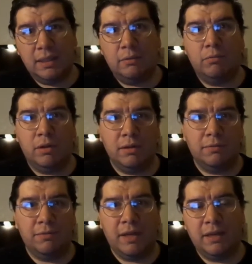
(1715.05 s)
Yeah,
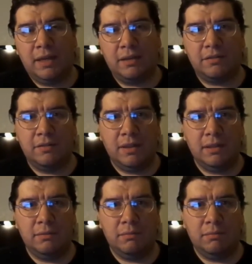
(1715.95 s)
one fan
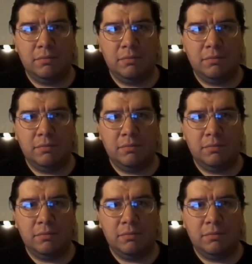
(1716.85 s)
actually